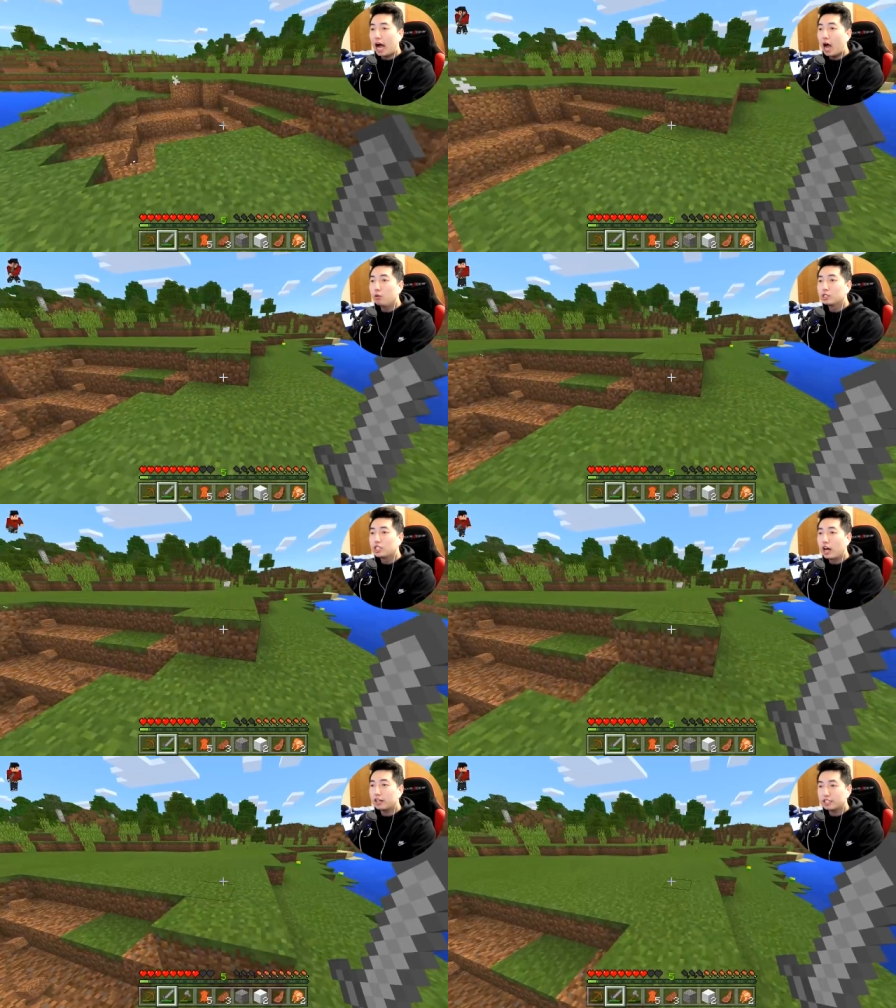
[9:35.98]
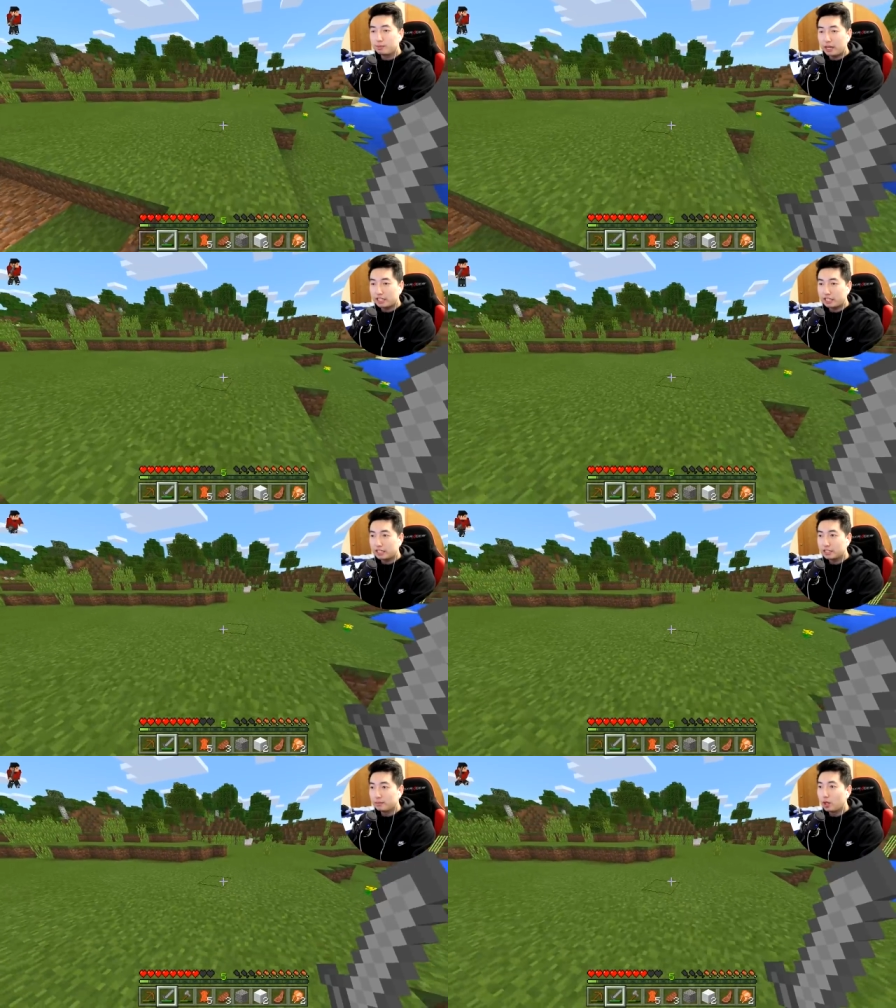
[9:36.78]
I was not expecting
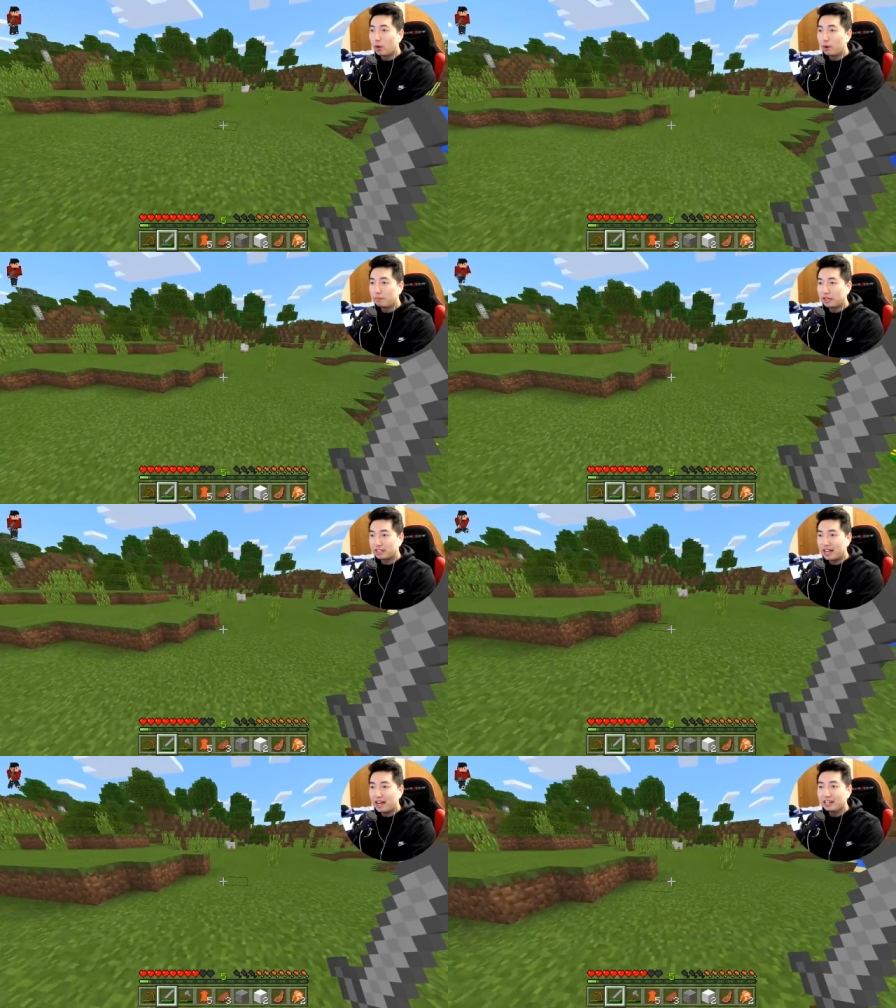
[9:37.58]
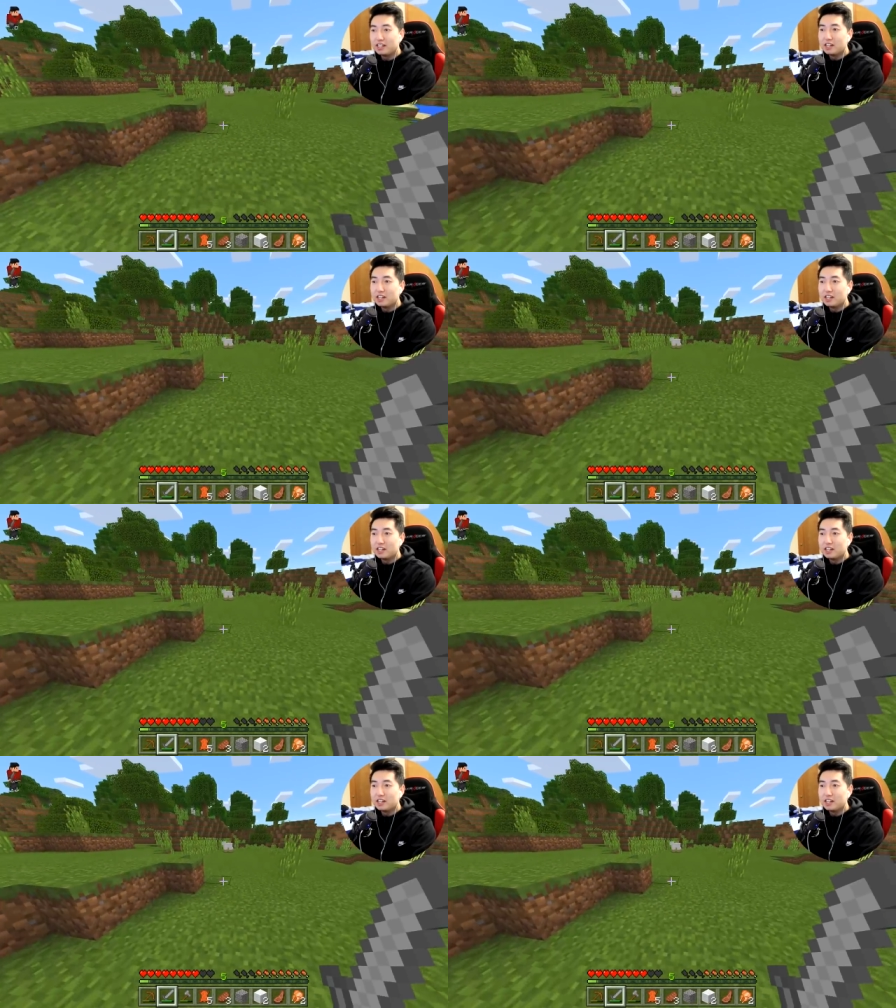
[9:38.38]
it to blow up like that.